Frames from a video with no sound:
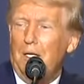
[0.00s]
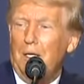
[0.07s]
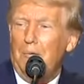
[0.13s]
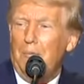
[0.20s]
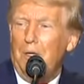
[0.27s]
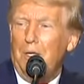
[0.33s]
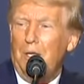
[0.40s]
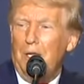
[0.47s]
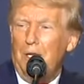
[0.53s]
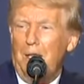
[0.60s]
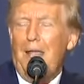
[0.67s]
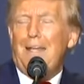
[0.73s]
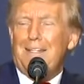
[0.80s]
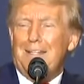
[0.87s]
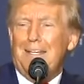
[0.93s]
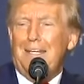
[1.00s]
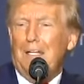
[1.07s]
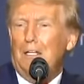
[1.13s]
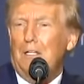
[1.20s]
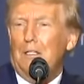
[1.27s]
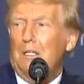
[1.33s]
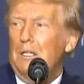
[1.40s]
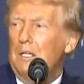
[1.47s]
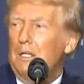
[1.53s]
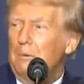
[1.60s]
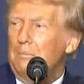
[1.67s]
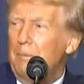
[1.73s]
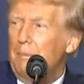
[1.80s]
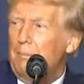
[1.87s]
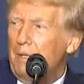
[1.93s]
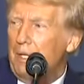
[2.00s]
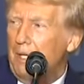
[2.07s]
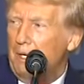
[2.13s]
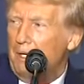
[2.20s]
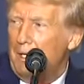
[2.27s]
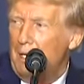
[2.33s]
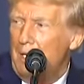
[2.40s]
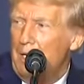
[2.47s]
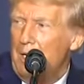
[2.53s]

I mean, he actually killed, remember that?